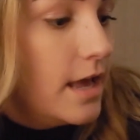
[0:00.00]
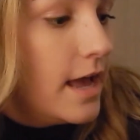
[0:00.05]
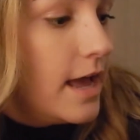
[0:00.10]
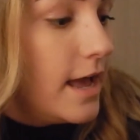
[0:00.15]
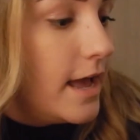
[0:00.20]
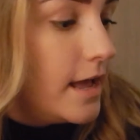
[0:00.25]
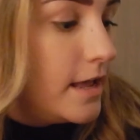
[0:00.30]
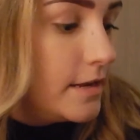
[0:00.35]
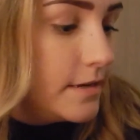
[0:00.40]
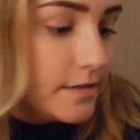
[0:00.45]

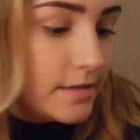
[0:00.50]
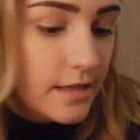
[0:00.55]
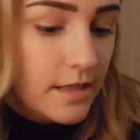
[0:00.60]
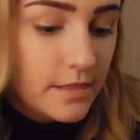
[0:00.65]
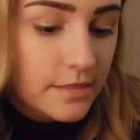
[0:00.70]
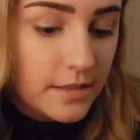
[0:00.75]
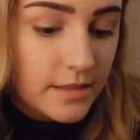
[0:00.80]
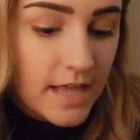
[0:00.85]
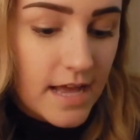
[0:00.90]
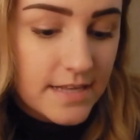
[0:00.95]
And
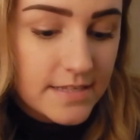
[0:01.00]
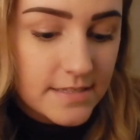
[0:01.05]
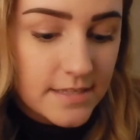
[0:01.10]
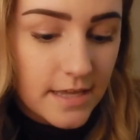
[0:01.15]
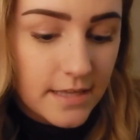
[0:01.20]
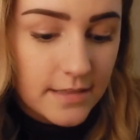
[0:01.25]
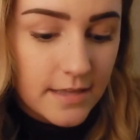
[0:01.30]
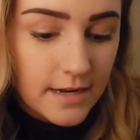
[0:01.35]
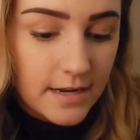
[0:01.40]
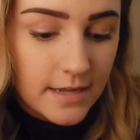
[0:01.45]
the last
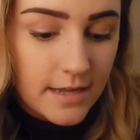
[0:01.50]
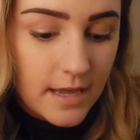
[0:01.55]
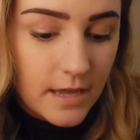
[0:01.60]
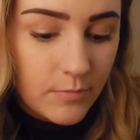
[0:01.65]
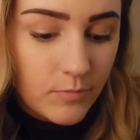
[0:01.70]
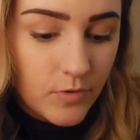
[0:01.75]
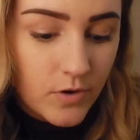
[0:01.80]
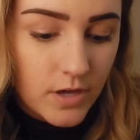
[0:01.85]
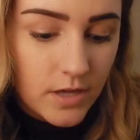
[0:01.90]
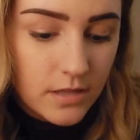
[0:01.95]
thing that it came
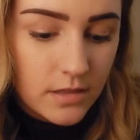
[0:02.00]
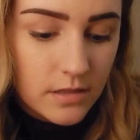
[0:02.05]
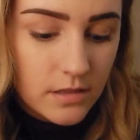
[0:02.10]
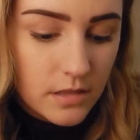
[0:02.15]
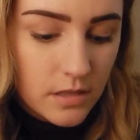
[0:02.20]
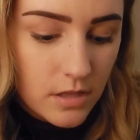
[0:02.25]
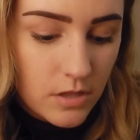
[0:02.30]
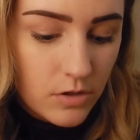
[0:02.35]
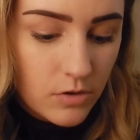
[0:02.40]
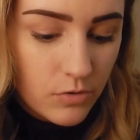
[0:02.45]

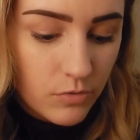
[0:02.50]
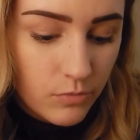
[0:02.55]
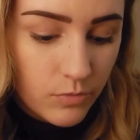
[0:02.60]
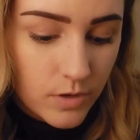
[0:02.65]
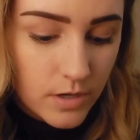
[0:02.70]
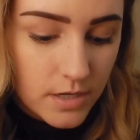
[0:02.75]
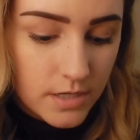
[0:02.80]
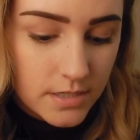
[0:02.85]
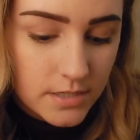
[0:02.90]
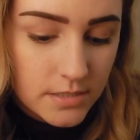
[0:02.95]
with
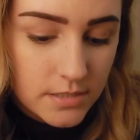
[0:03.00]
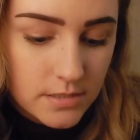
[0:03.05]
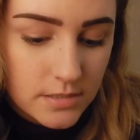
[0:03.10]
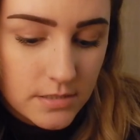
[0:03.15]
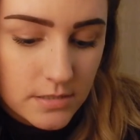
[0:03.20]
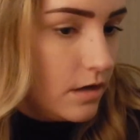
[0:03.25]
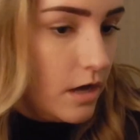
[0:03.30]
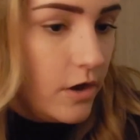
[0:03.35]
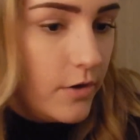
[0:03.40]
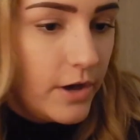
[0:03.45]

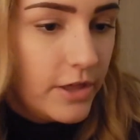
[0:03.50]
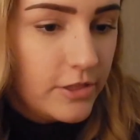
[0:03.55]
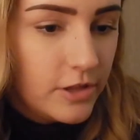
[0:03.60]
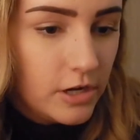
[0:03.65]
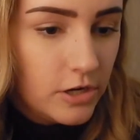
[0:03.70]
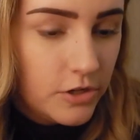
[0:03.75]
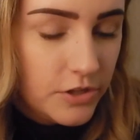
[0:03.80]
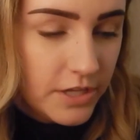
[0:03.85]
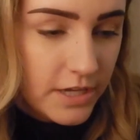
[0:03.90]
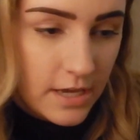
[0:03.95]
was, oh, I thought
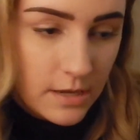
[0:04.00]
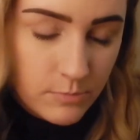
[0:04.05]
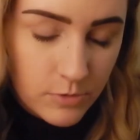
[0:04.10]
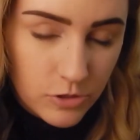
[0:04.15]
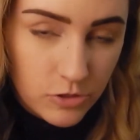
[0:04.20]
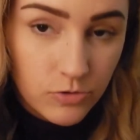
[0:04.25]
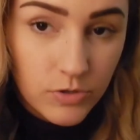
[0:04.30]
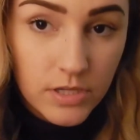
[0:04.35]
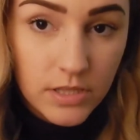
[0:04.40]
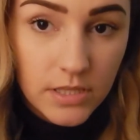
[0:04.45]
it only came with
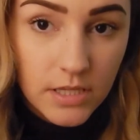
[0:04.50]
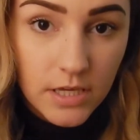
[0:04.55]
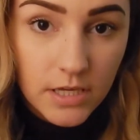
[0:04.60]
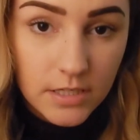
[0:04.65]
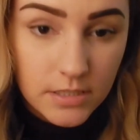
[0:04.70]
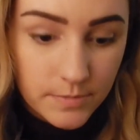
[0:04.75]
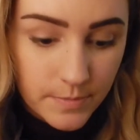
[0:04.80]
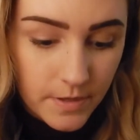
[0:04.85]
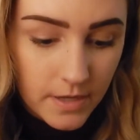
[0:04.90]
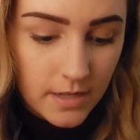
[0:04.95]
three
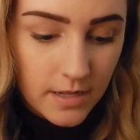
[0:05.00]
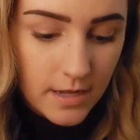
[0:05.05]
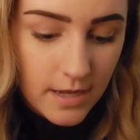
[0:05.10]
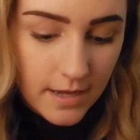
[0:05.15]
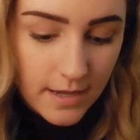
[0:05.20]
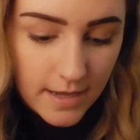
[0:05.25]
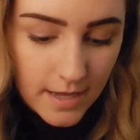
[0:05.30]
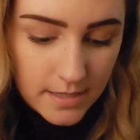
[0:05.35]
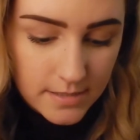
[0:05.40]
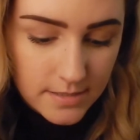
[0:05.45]
things, but I
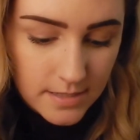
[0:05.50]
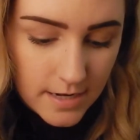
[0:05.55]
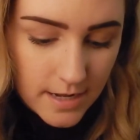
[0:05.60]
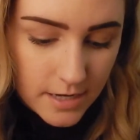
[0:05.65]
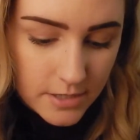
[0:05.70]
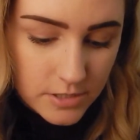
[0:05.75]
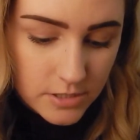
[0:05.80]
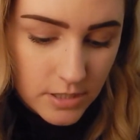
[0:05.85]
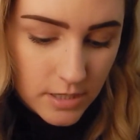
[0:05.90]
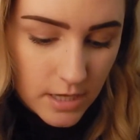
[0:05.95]
guess it
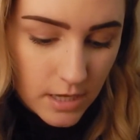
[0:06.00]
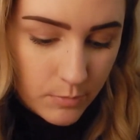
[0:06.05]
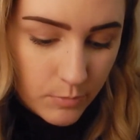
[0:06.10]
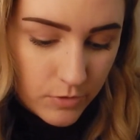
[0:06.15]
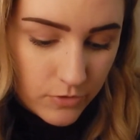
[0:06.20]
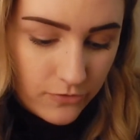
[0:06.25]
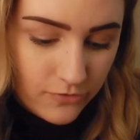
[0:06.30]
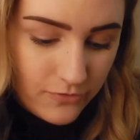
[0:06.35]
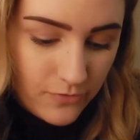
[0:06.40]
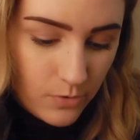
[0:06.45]
actually came
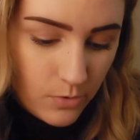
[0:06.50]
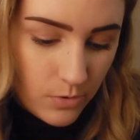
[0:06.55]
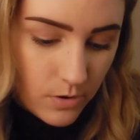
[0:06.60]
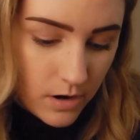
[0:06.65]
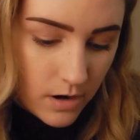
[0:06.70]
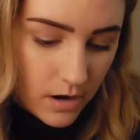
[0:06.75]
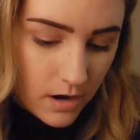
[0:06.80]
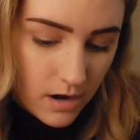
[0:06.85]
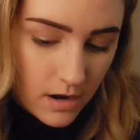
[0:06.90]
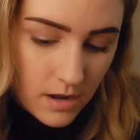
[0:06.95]
with
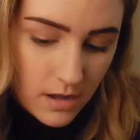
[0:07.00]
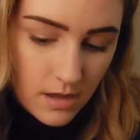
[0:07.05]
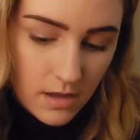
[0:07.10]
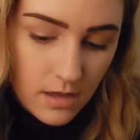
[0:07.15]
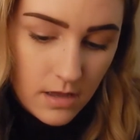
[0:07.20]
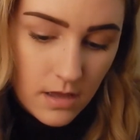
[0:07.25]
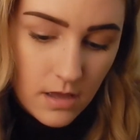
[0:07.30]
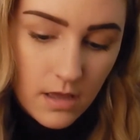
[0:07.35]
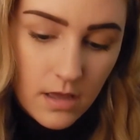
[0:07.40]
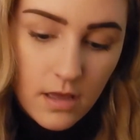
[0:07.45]
four.
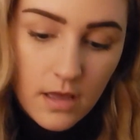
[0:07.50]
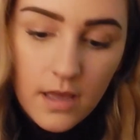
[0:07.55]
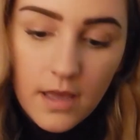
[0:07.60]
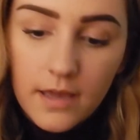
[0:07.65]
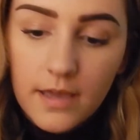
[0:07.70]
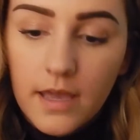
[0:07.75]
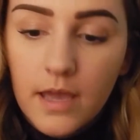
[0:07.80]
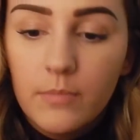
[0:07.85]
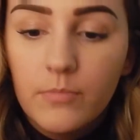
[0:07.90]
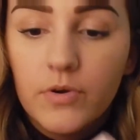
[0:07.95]
It
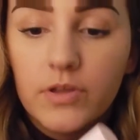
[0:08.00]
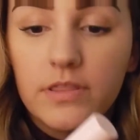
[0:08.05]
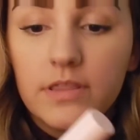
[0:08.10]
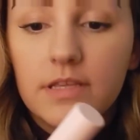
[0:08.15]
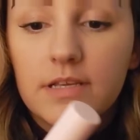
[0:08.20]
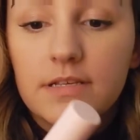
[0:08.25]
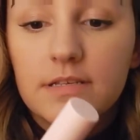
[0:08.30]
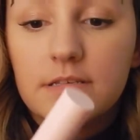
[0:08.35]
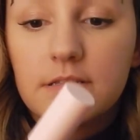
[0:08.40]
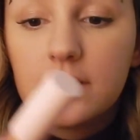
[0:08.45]
came with
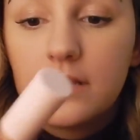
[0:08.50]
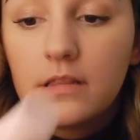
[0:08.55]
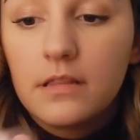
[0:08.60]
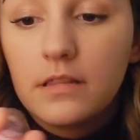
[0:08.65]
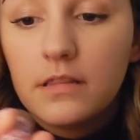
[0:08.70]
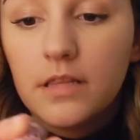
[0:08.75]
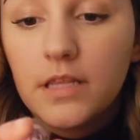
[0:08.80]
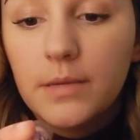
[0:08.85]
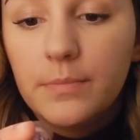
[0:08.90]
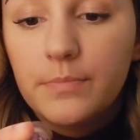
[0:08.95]
this
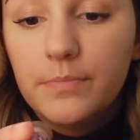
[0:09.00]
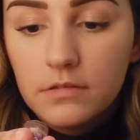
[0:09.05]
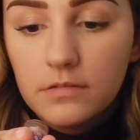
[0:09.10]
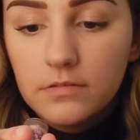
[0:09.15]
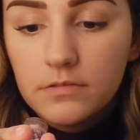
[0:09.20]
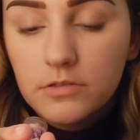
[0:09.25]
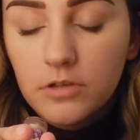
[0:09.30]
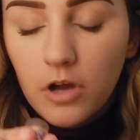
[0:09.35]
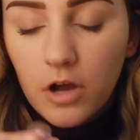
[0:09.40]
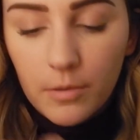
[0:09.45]
lip
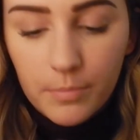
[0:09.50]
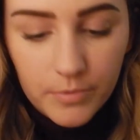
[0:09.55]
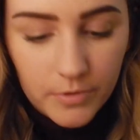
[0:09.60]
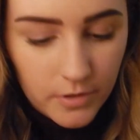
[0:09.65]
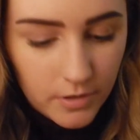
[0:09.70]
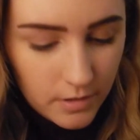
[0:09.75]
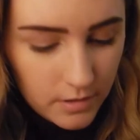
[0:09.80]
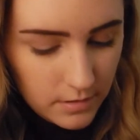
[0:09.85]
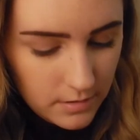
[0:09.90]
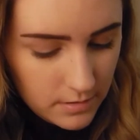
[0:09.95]

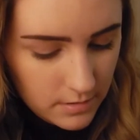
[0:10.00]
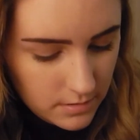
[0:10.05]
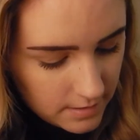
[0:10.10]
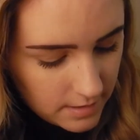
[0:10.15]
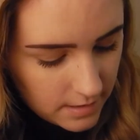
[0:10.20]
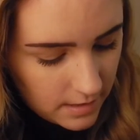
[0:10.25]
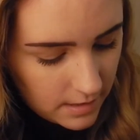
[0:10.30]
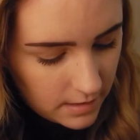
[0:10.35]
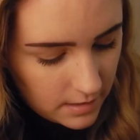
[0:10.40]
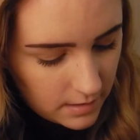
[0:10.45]
topper
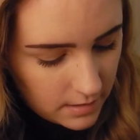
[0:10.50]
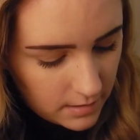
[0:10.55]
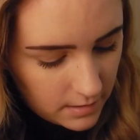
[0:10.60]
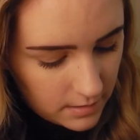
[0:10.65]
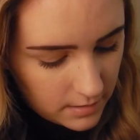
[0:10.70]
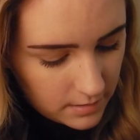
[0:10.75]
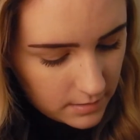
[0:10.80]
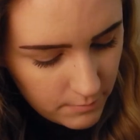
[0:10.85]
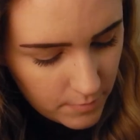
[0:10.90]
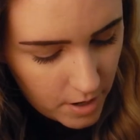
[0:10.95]

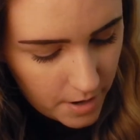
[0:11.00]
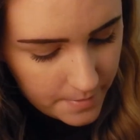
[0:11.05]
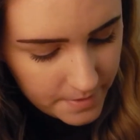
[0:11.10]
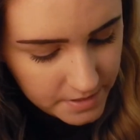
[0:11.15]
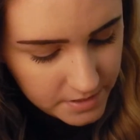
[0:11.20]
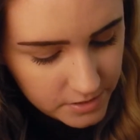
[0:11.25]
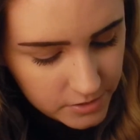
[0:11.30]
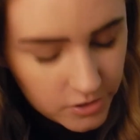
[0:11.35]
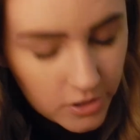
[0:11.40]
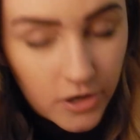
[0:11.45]
in
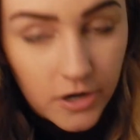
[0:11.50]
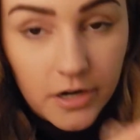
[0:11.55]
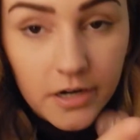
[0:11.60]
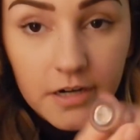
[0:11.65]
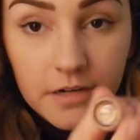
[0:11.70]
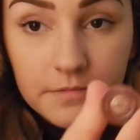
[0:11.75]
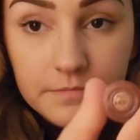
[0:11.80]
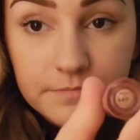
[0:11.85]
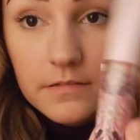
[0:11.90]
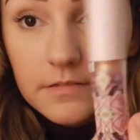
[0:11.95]
Mama Star.